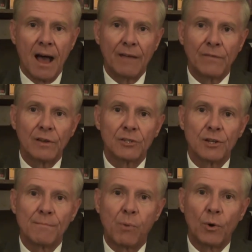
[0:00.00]
I feel it is
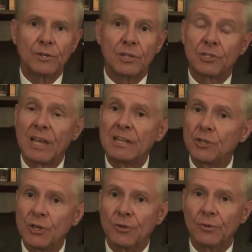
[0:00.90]
important to say,
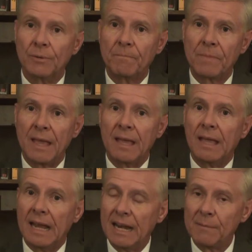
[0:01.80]
too,
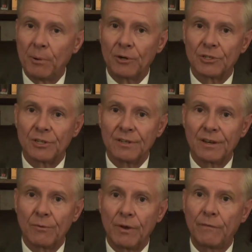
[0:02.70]
any person
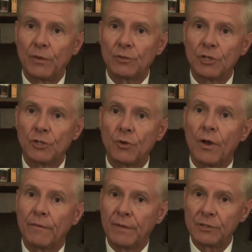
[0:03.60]
refusing to
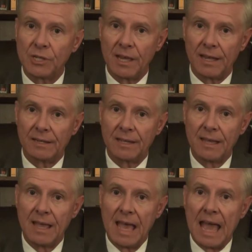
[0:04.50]
officiate
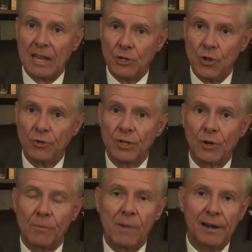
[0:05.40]
a union
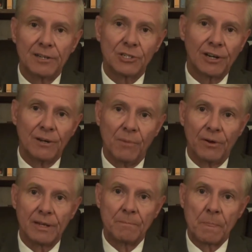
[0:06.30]
or marriage
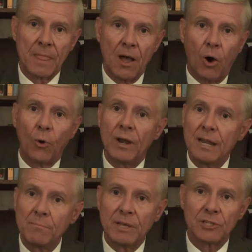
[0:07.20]
ceremony, or
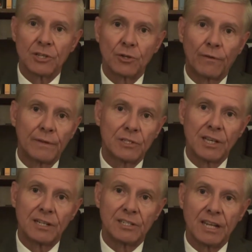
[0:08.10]
any business or
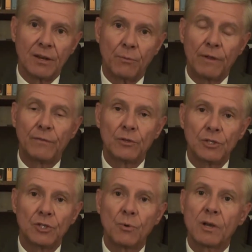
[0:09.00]
facility
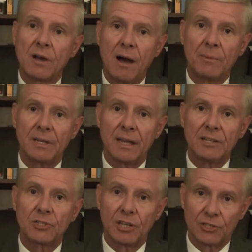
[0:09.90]
refusing to accommodate
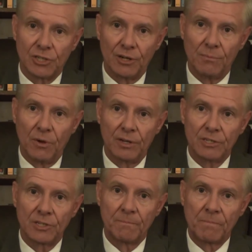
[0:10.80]
such
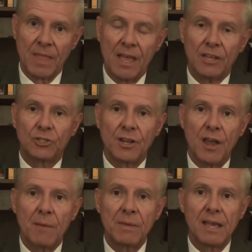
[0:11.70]
ceremonies, should
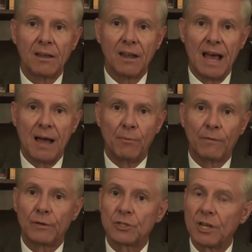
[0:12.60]
not be held liable
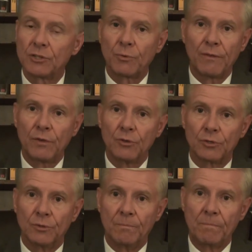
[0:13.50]
for such
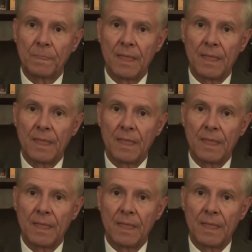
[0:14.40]
refusal.